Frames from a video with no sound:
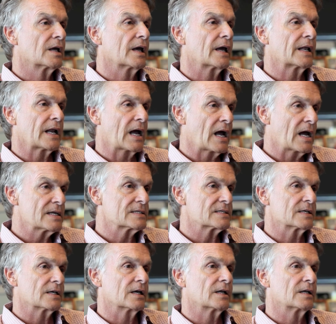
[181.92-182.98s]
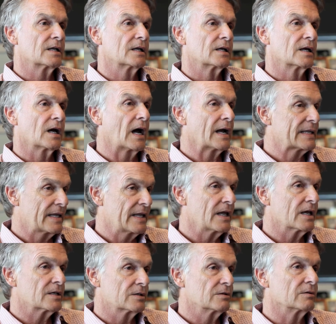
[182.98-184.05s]
And I said, I
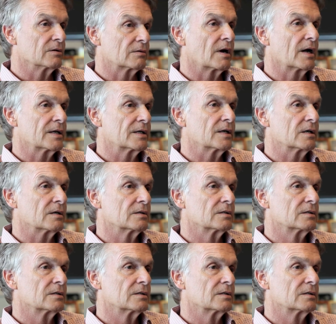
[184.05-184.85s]
can't do it right now.